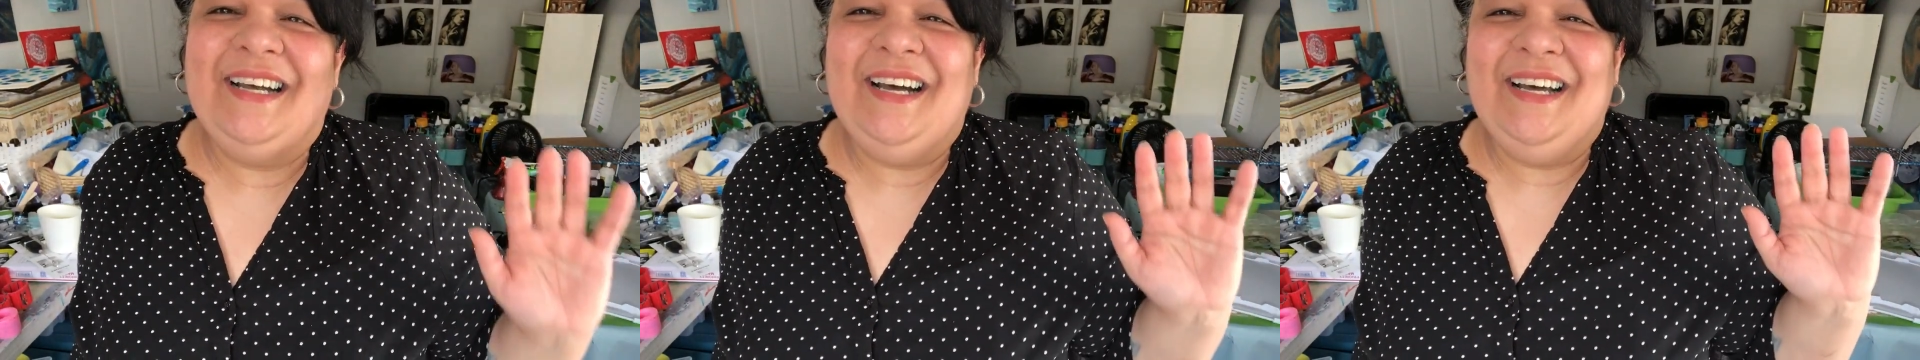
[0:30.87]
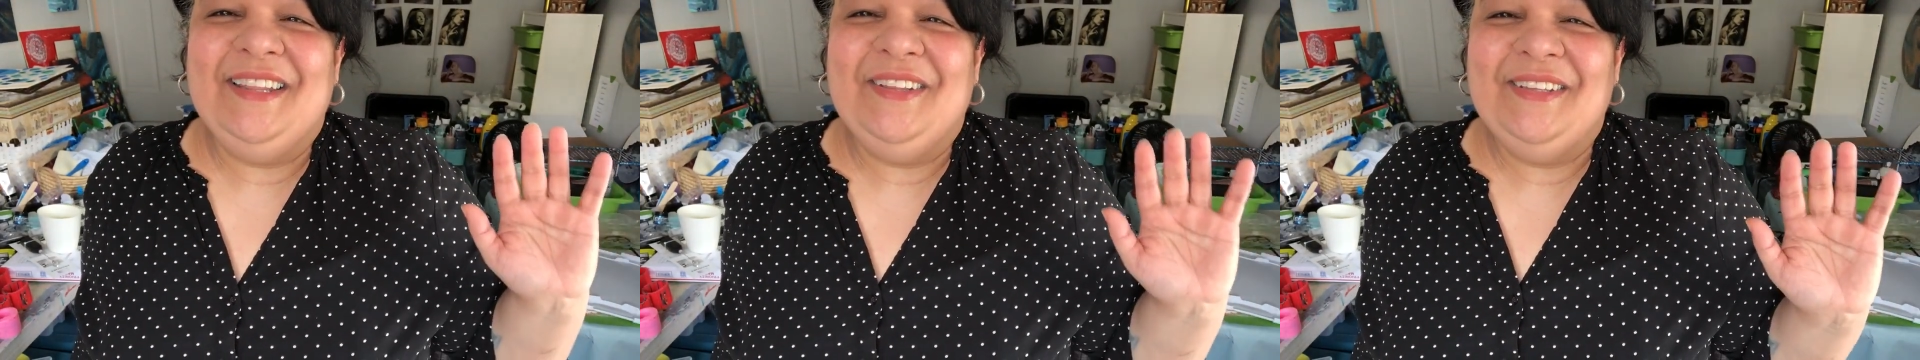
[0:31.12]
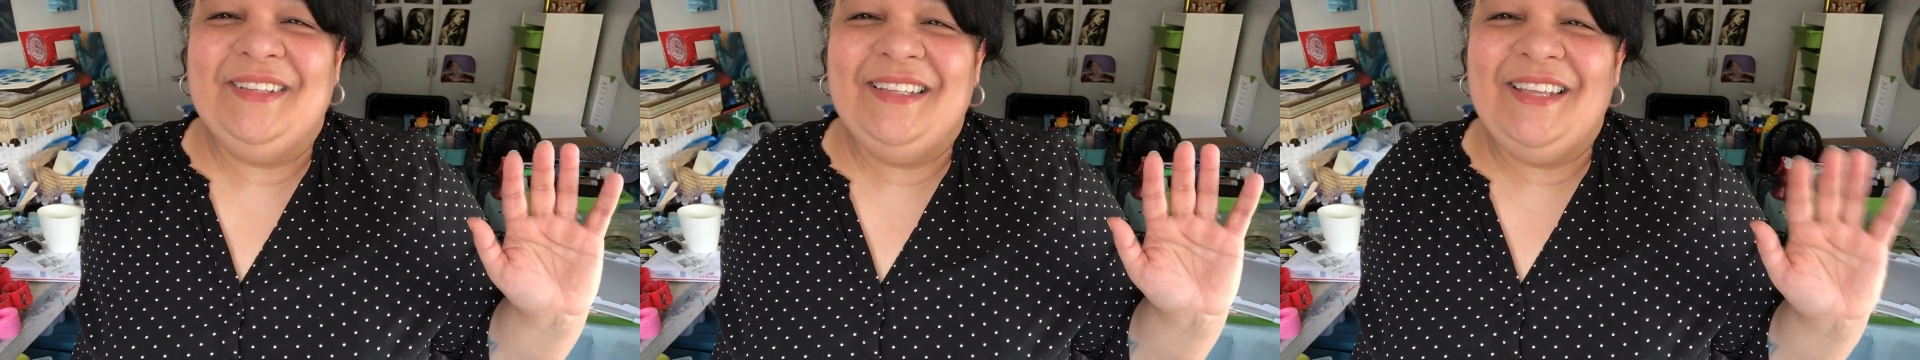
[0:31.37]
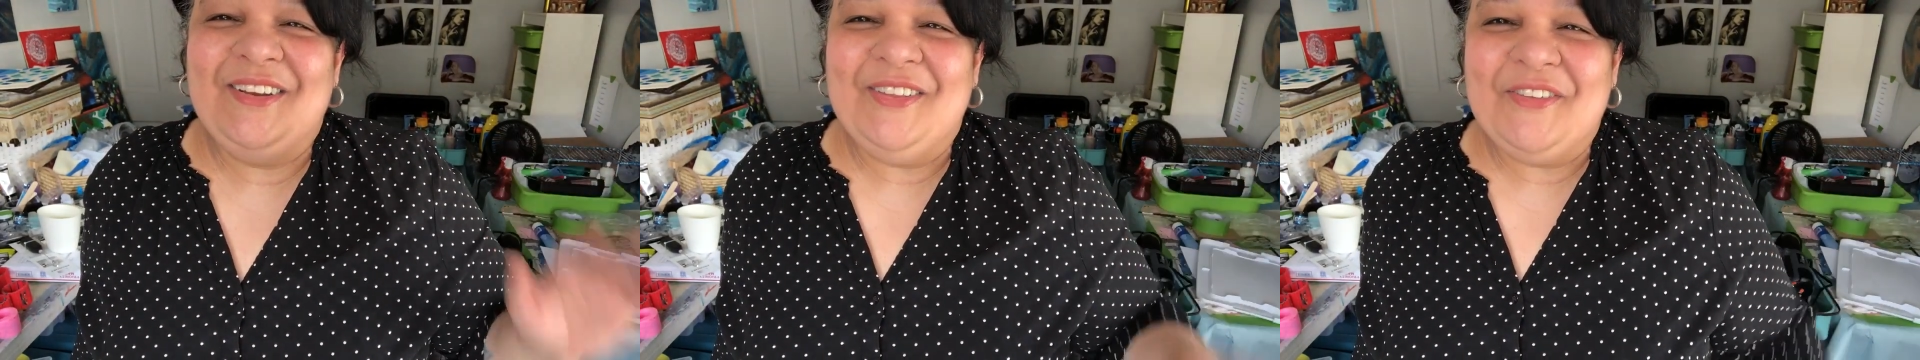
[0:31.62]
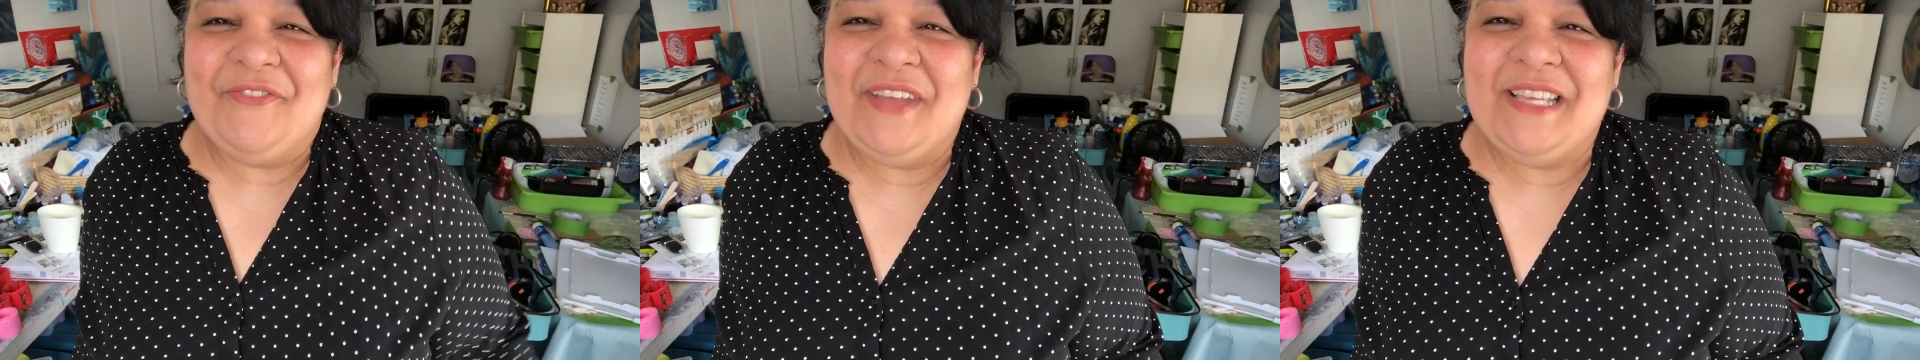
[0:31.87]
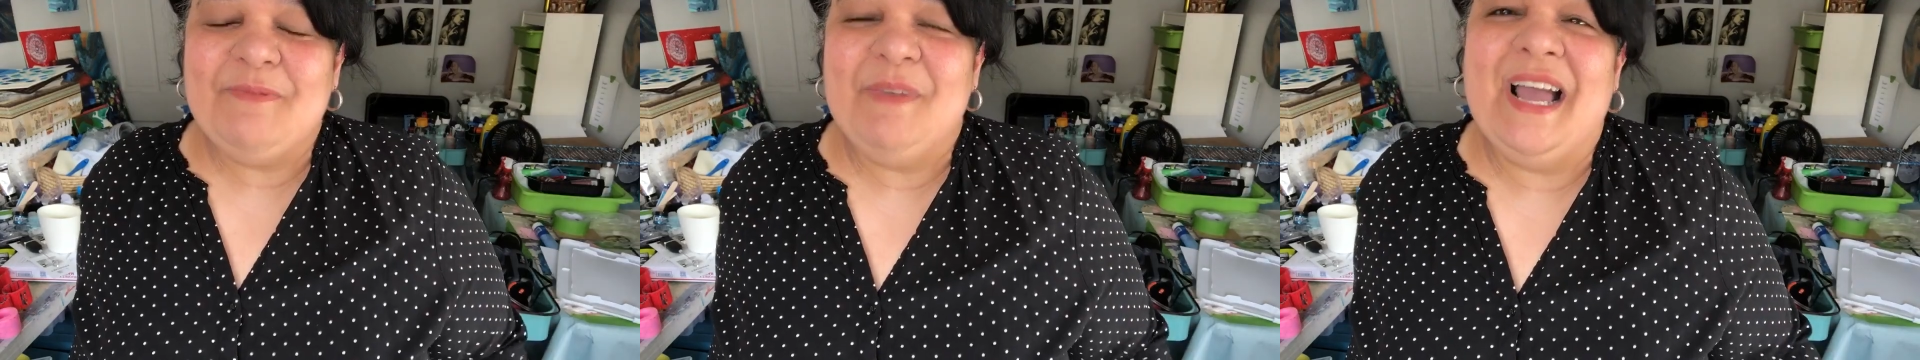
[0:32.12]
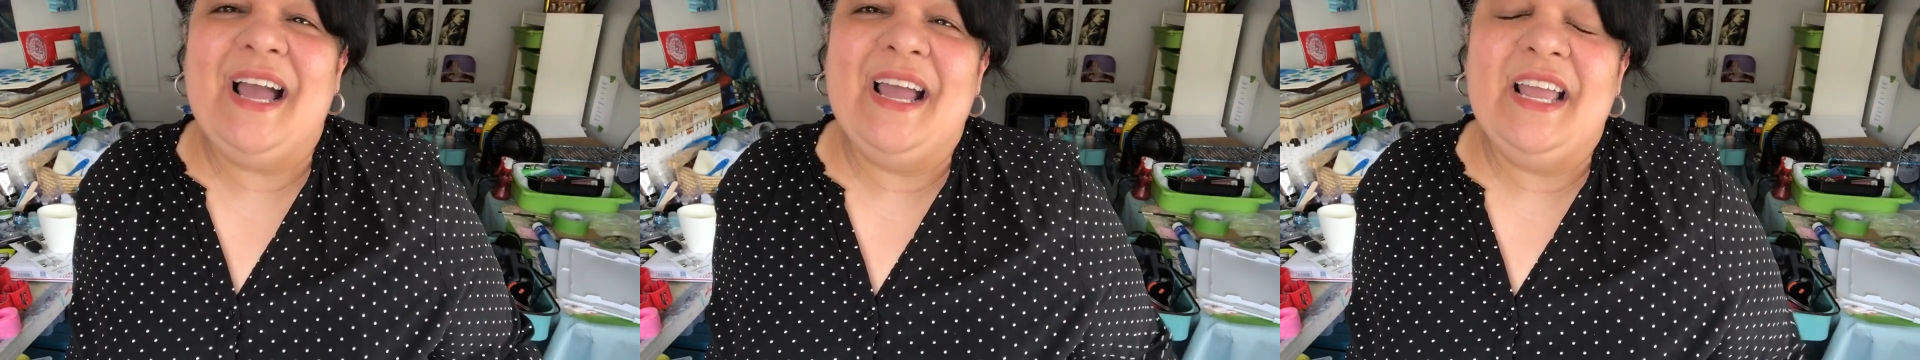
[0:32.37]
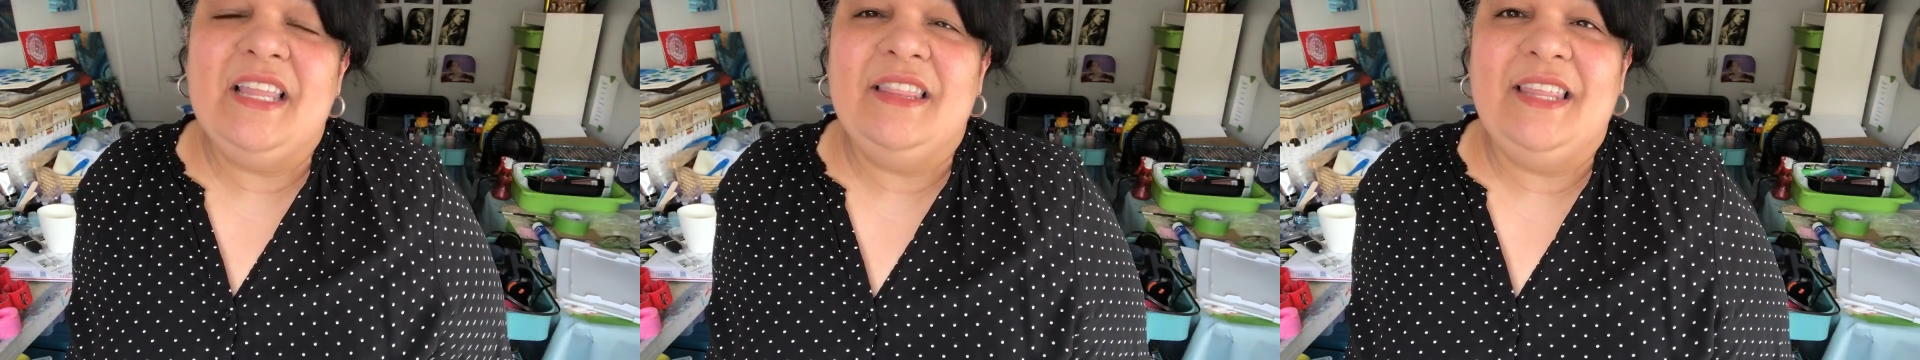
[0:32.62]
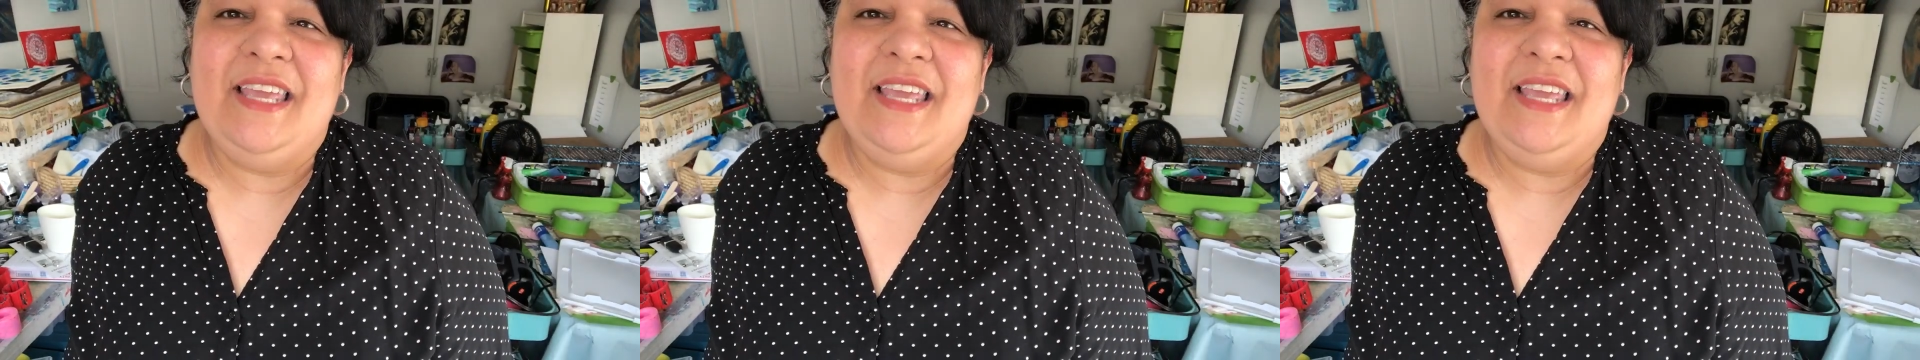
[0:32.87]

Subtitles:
the face behind